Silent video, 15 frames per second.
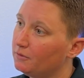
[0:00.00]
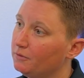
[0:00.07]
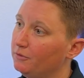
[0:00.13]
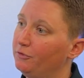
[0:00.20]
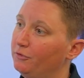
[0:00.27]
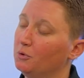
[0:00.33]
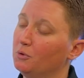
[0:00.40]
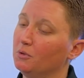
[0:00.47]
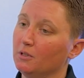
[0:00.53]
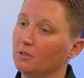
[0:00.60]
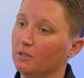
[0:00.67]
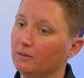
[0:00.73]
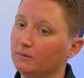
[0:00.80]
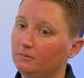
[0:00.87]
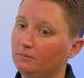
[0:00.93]

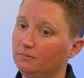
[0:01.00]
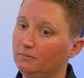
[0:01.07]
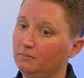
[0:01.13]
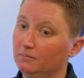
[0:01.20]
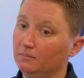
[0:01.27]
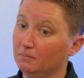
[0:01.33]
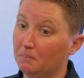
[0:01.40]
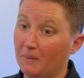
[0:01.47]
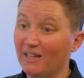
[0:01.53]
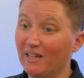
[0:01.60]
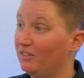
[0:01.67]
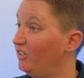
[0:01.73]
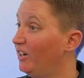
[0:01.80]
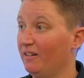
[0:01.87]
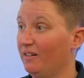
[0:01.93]
for my
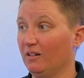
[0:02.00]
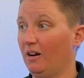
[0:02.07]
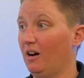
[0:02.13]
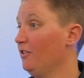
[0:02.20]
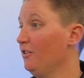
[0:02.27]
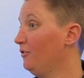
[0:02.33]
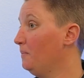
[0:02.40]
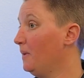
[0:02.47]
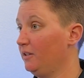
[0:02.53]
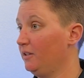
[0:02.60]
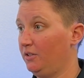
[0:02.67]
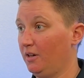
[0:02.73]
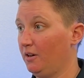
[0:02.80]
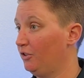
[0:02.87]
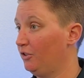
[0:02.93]
entire life, my
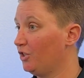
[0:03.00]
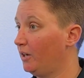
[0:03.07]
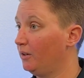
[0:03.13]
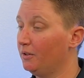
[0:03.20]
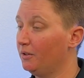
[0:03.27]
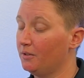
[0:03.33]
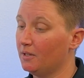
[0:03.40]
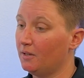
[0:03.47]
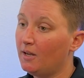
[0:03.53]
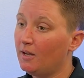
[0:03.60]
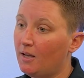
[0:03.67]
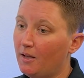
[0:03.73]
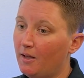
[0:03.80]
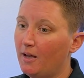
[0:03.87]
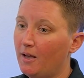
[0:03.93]
entire childhood.
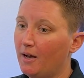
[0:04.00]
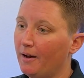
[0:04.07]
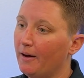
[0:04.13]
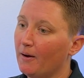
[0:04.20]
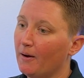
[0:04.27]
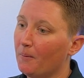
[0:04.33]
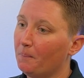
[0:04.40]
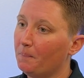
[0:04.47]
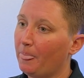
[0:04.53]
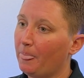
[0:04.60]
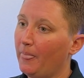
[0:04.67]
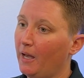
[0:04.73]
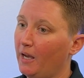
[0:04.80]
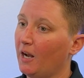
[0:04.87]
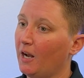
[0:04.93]
And
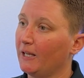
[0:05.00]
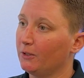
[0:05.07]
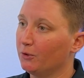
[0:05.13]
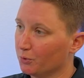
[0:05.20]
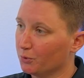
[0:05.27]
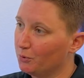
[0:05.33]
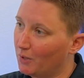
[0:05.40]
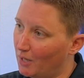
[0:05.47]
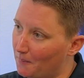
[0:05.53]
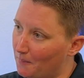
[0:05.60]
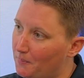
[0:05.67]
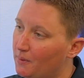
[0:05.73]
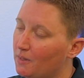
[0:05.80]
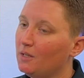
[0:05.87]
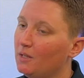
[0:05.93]
I grew
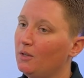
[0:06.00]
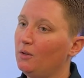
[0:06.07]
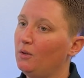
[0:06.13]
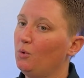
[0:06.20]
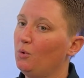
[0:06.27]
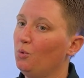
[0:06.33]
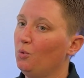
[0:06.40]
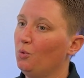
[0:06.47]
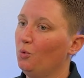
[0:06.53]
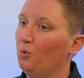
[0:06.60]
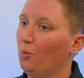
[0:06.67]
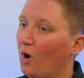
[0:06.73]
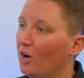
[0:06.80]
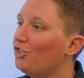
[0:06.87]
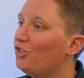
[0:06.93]
up
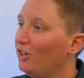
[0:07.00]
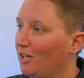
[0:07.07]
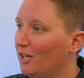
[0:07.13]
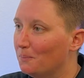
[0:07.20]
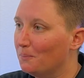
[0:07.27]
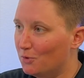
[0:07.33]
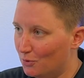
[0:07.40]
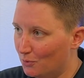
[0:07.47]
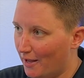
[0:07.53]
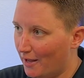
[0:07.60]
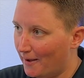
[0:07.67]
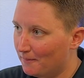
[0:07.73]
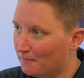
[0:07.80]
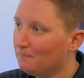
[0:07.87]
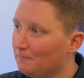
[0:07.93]
watching him do
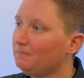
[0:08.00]
that.